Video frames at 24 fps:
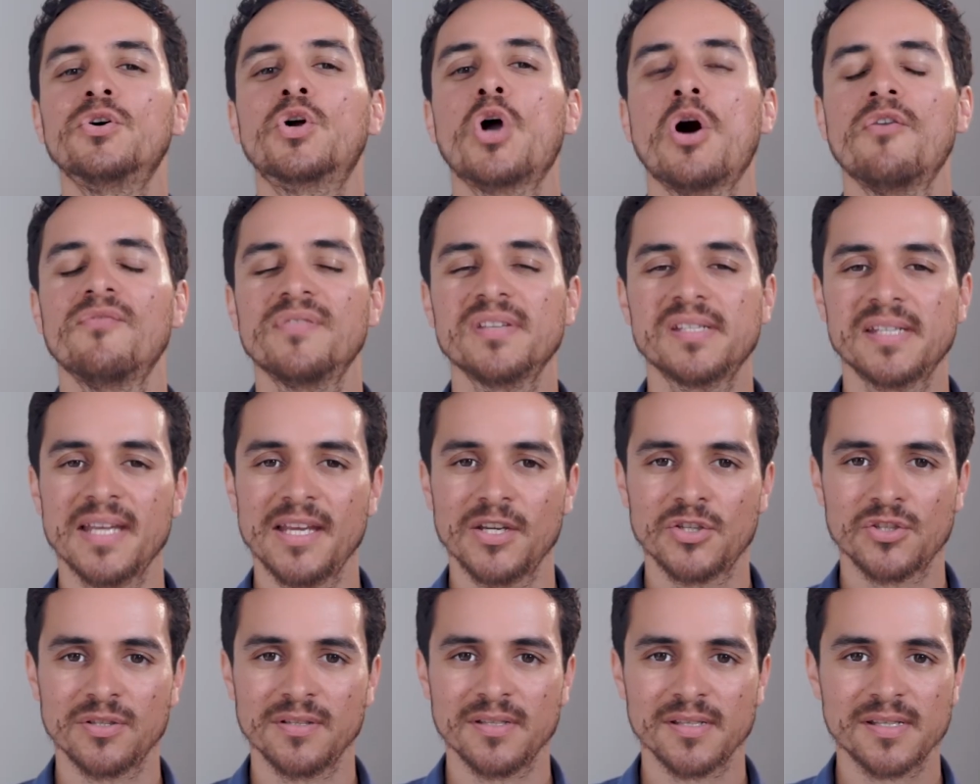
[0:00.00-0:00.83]

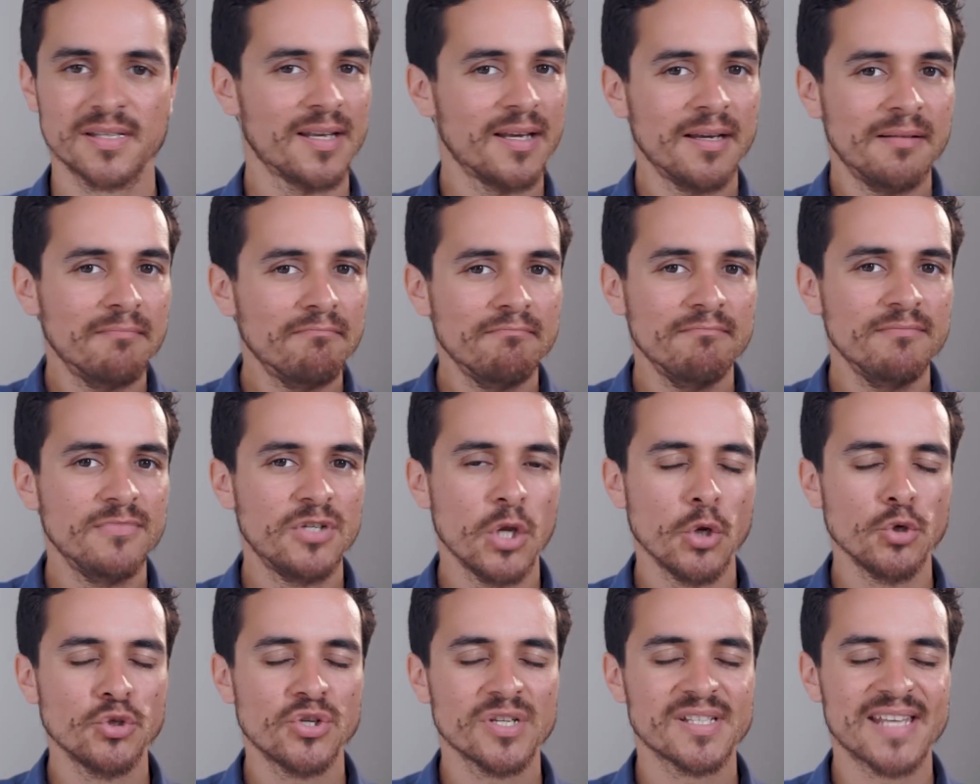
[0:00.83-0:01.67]
conversations
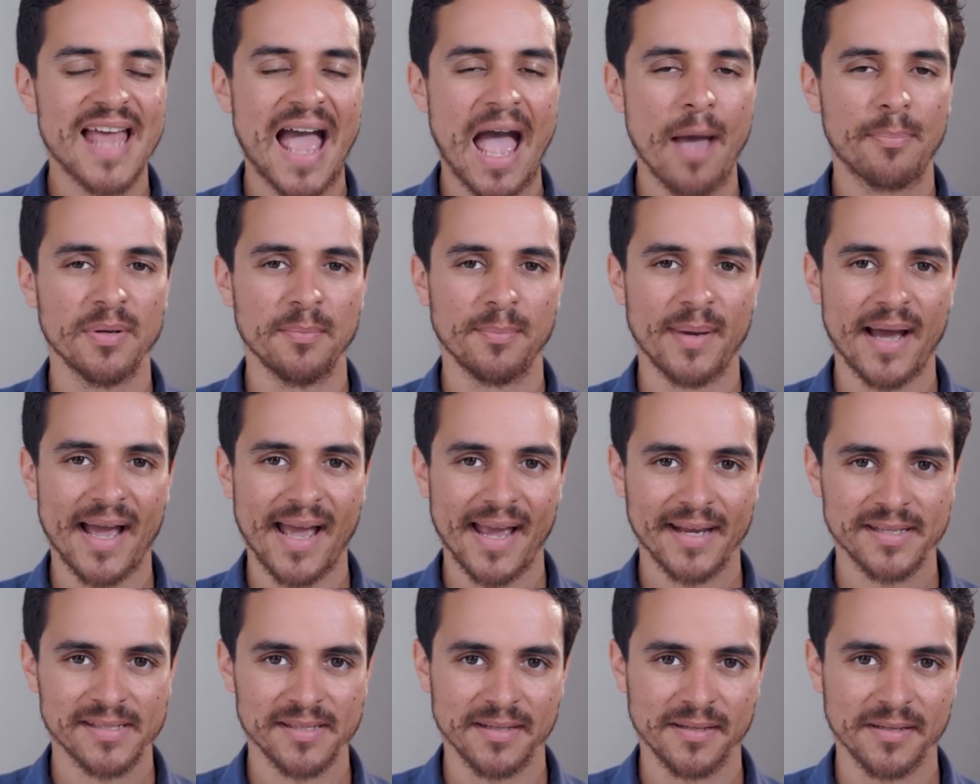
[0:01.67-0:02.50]
don't just happen by
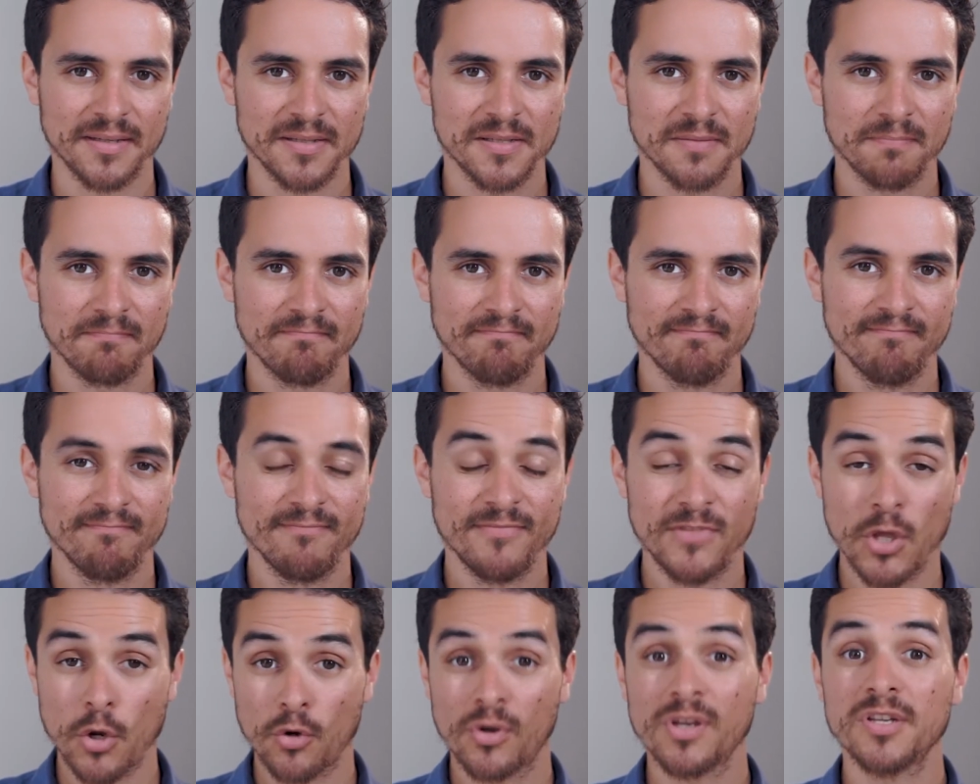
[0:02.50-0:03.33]
accident.
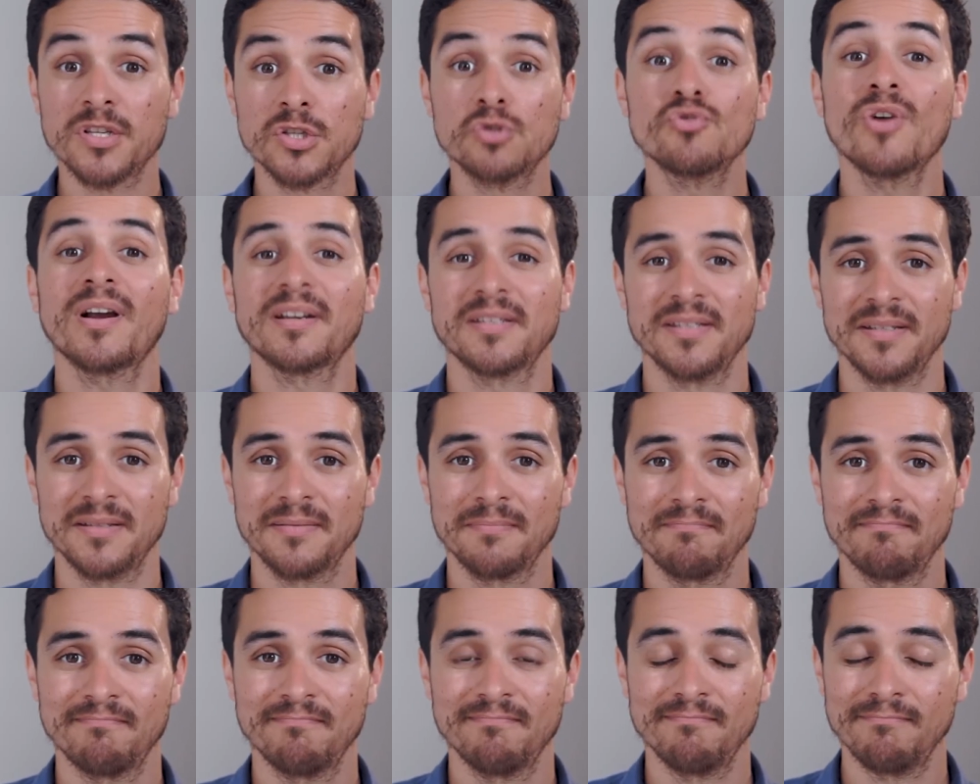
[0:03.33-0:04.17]
They're constructed,
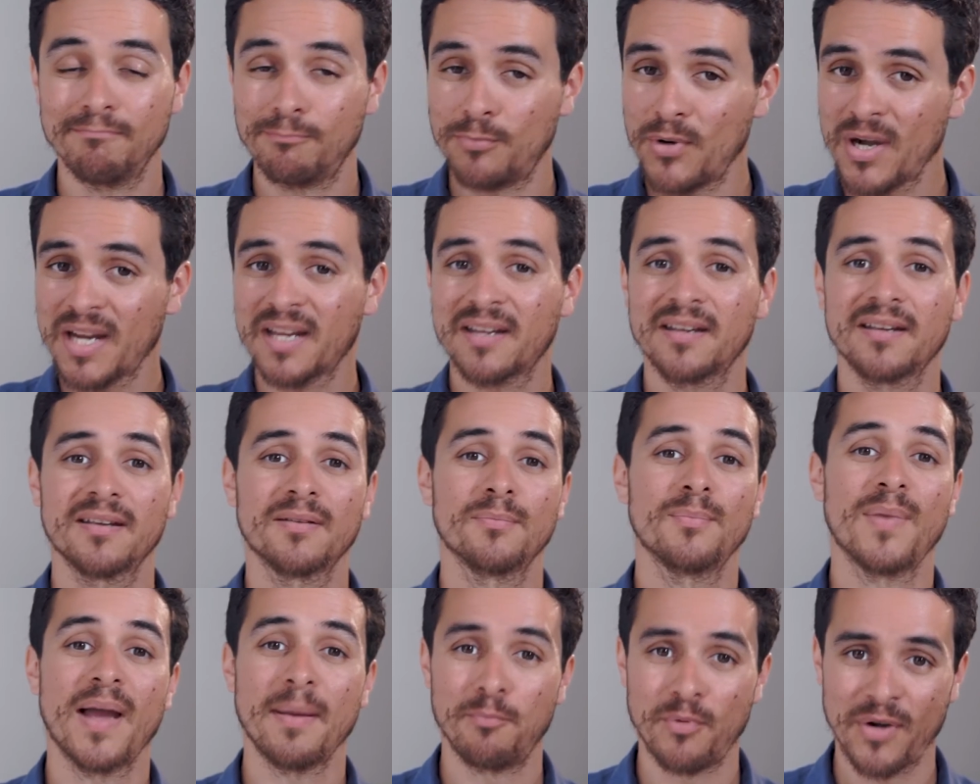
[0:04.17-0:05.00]
brick
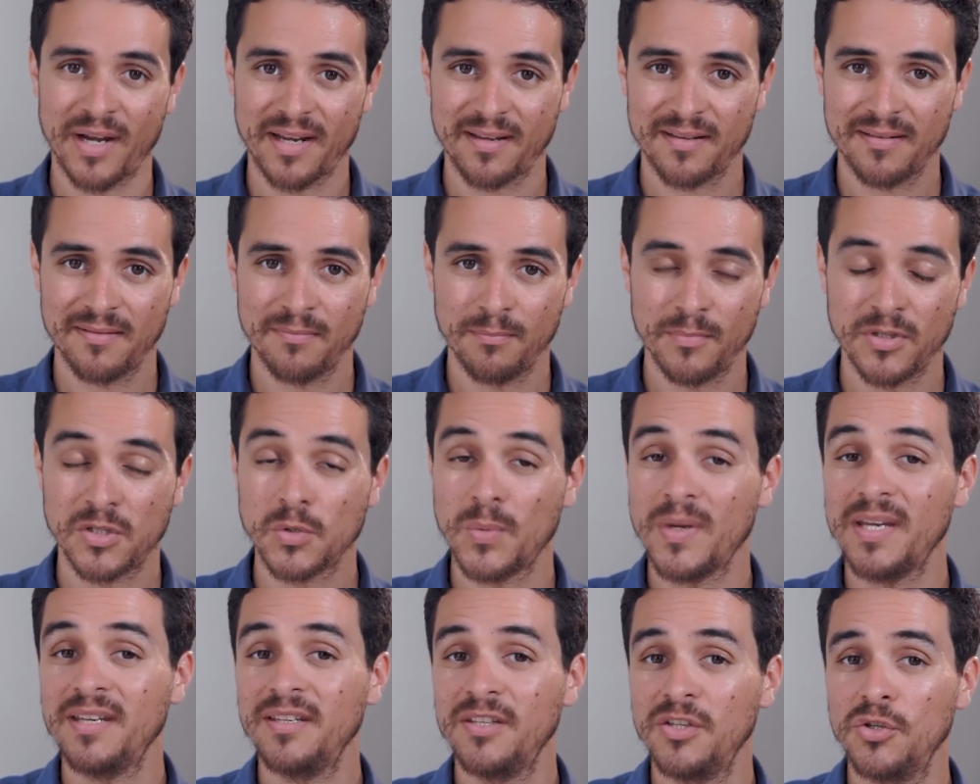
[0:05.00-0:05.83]
by brick,
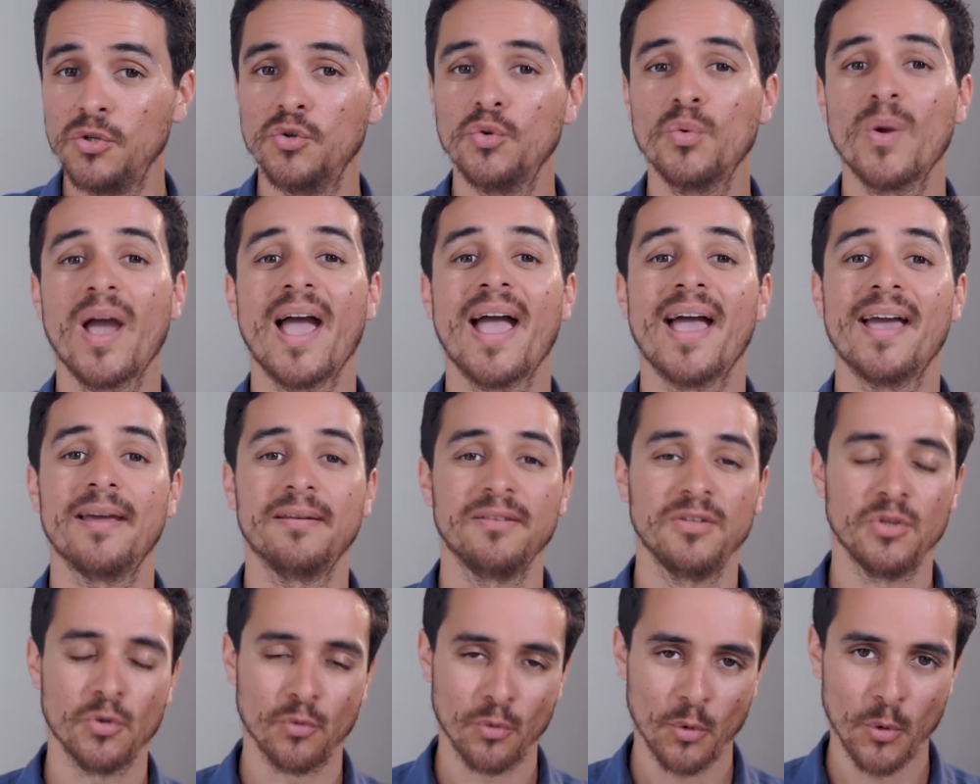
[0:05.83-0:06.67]
between you
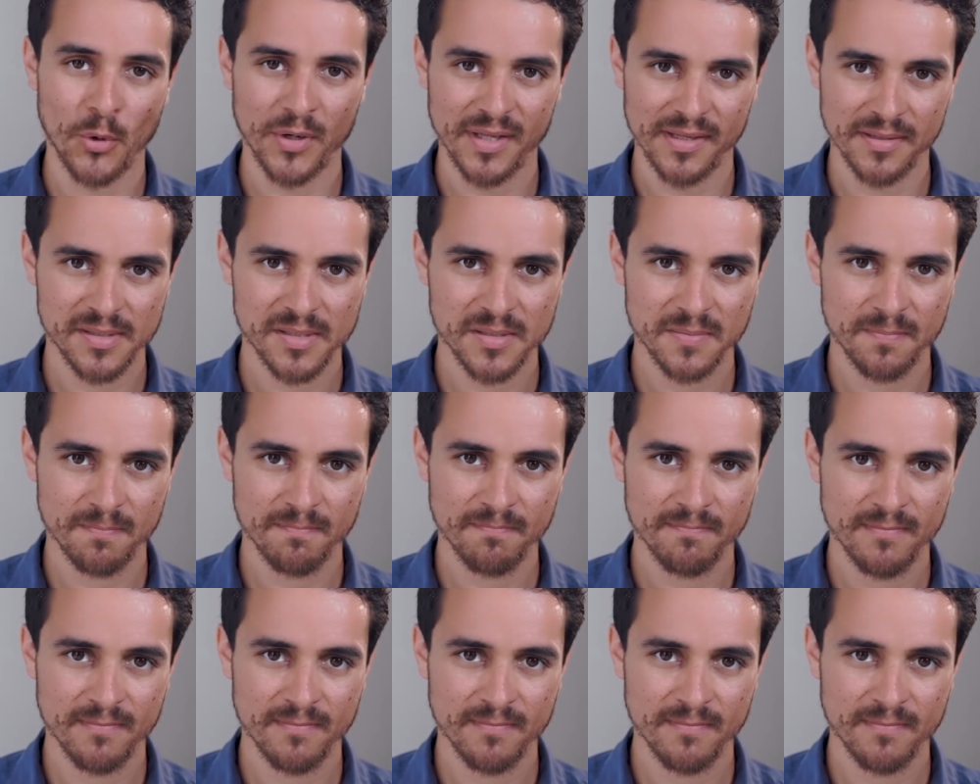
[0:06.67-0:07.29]
and your audience.